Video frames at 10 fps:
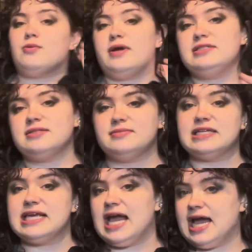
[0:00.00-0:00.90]
wear some
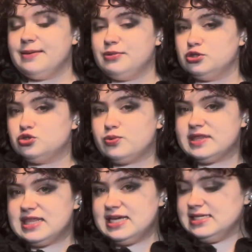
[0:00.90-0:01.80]
knee-high boots
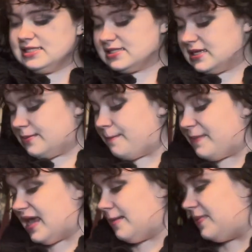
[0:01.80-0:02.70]
with this.
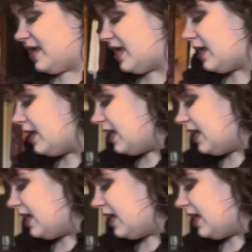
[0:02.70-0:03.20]
Maybe